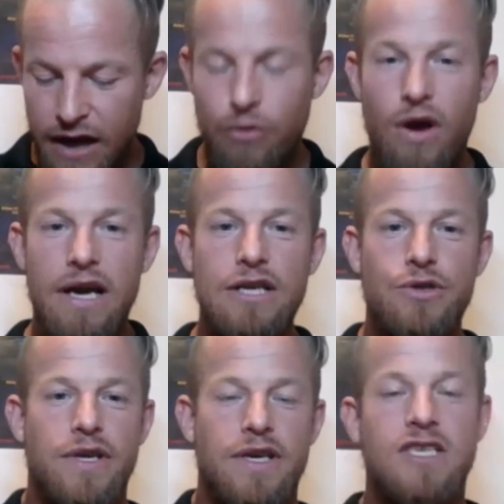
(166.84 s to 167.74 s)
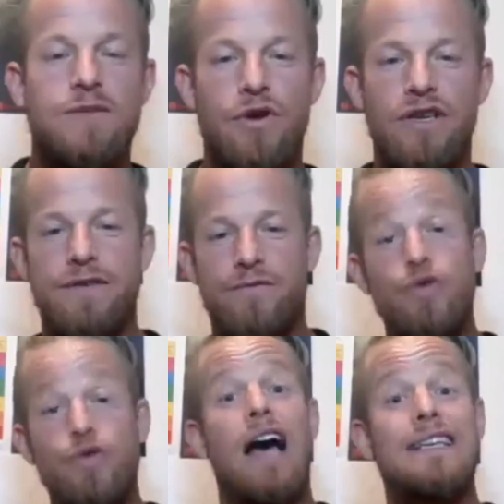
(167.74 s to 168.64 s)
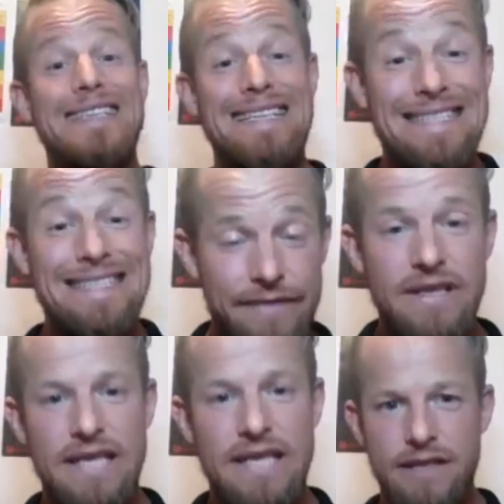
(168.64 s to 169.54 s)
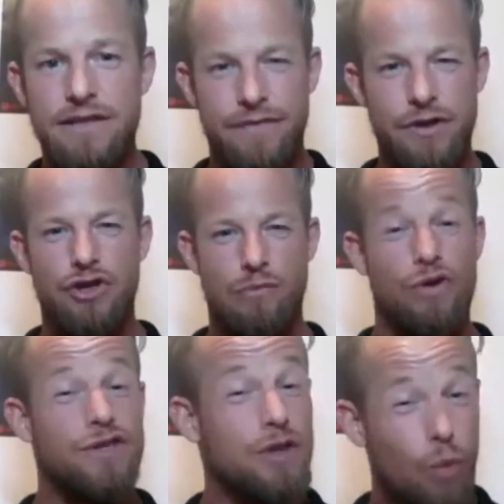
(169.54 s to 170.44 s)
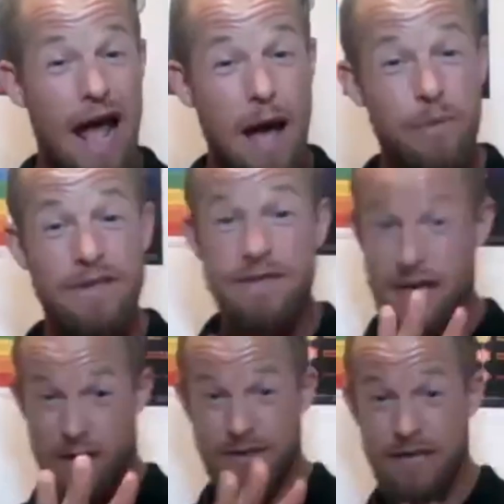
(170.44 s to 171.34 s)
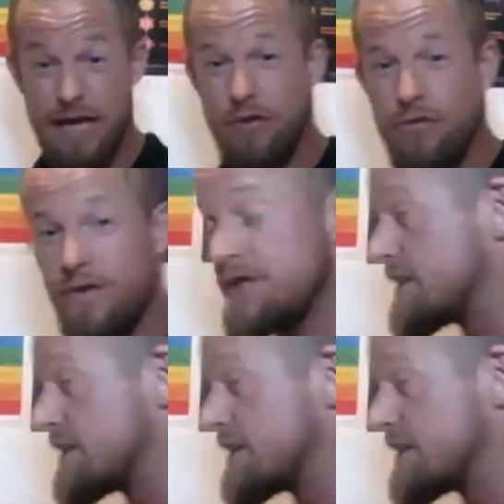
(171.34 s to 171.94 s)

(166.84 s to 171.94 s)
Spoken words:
quite an interesting experience for 2017's vision board. So what happens, and I'll take you through this